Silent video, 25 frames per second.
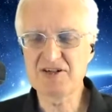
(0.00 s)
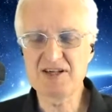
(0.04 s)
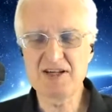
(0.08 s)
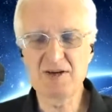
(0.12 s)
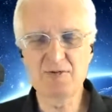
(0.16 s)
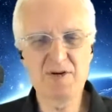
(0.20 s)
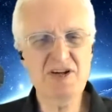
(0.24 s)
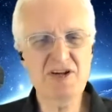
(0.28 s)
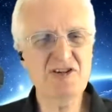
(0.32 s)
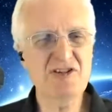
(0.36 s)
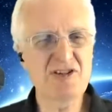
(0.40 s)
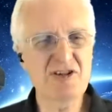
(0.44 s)
he
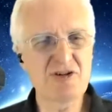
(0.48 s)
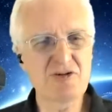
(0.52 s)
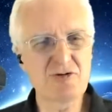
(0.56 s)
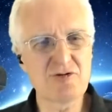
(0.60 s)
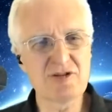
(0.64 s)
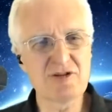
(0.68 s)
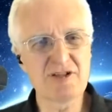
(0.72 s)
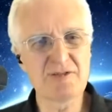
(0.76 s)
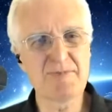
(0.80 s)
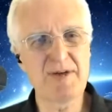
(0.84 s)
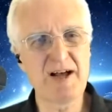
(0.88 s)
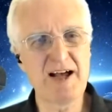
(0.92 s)
reaches into
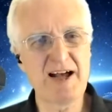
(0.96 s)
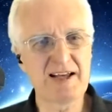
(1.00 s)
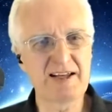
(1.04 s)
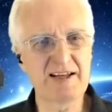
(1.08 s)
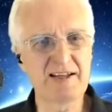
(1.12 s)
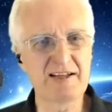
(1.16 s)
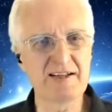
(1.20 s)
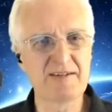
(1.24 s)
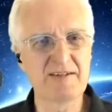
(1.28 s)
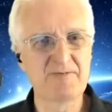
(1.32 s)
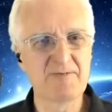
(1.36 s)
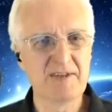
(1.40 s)
his
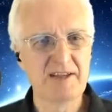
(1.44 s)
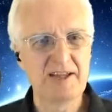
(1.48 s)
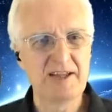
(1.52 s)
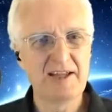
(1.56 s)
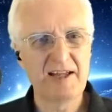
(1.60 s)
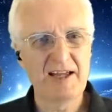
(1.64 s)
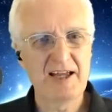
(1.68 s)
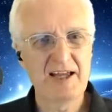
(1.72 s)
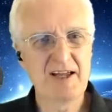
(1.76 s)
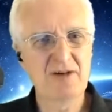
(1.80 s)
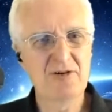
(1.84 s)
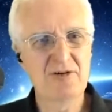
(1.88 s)
pocket
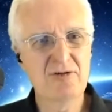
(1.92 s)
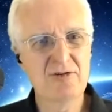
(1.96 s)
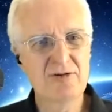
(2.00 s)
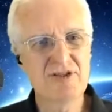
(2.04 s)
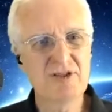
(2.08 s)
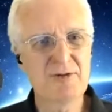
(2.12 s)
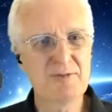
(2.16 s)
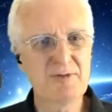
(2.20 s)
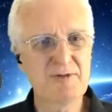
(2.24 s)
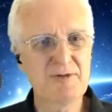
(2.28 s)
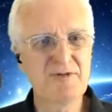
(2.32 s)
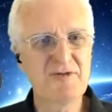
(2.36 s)
and
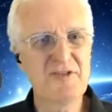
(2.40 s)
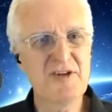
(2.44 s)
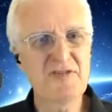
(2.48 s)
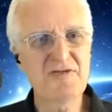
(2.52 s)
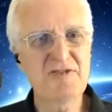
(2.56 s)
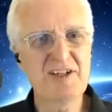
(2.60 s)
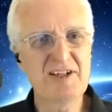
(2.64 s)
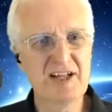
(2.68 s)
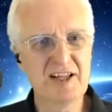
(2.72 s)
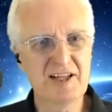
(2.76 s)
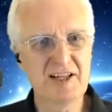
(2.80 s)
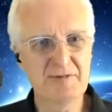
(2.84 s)
holds up a
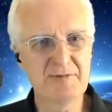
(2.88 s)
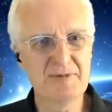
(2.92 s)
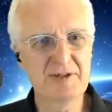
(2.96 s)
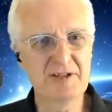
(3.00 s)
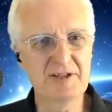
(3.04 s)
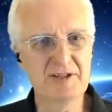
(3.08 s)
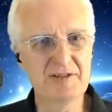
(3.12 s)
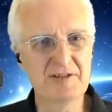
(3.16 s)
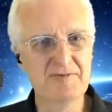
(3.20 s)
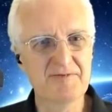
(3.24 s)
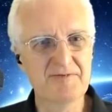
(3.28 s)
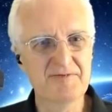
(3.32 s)
$50
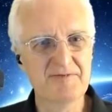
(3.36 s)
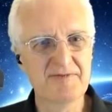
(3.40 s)
bill,